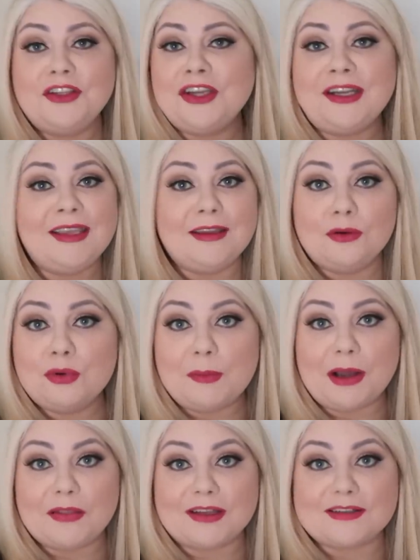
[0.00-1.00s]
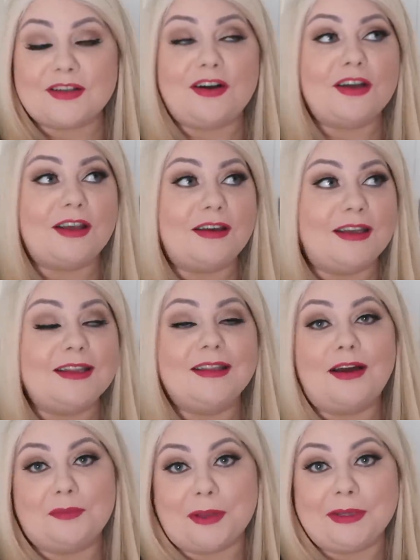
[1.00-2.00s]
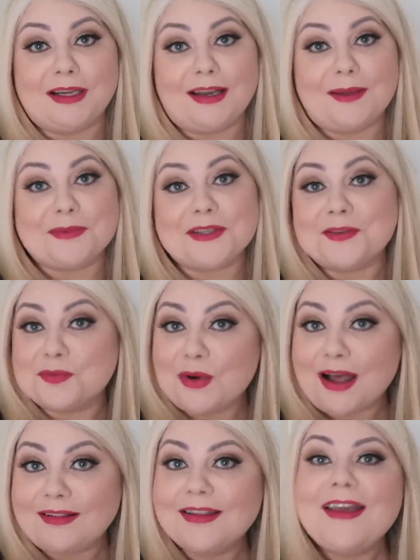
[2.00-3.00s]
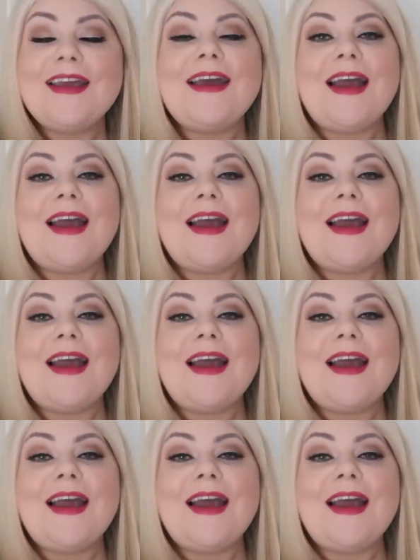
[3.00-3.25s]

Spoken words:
You're going to hear all about that saga in the upcoming clips as well.